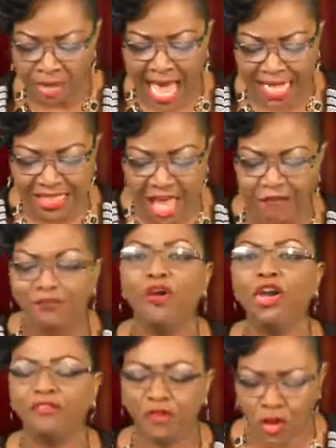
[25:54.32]
Isaiah
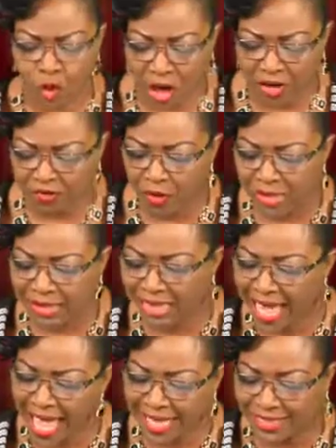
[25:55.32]
44 24
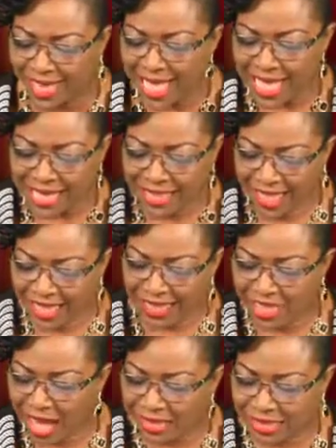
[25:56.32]
says,
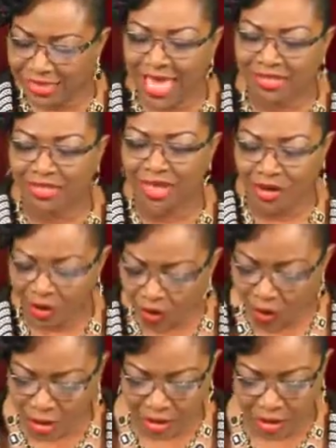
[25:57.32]
Thus says the
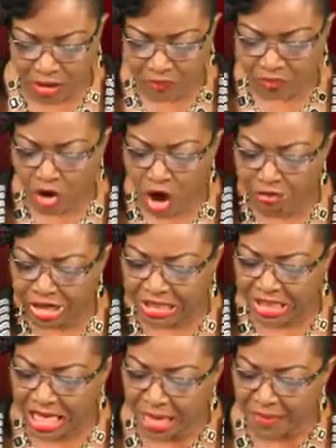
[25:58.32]
Lord, uh, your
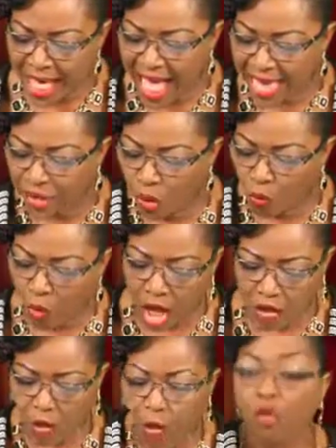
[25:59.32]
Redeemer and the
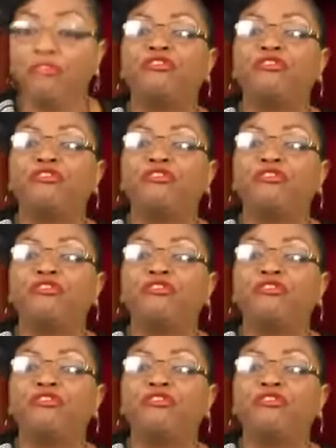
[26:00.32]
one who